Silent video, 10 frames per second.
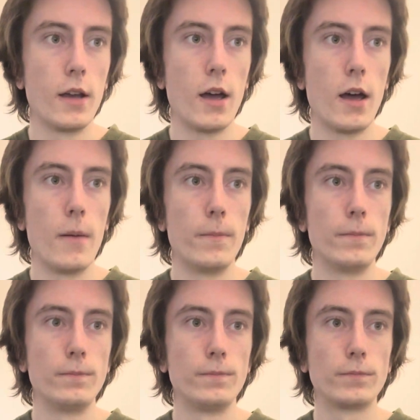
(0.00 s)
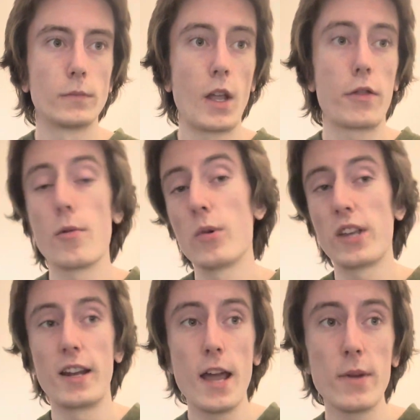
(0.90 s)
Now
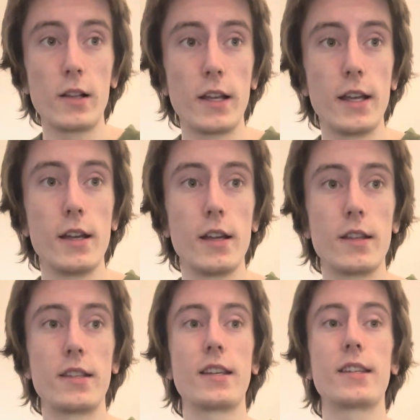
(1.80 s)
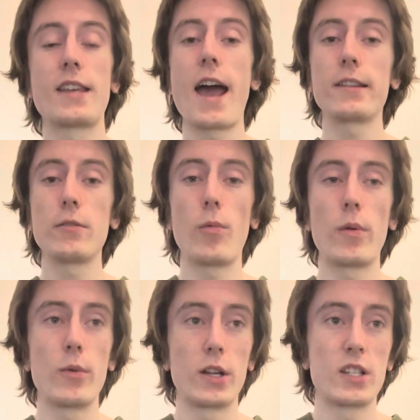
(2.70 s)
thermodynamically, this is exactly what we
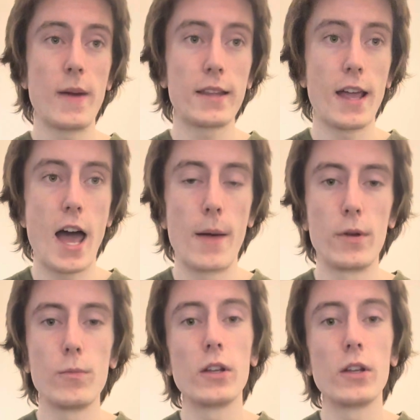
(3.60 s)
would expect to happen.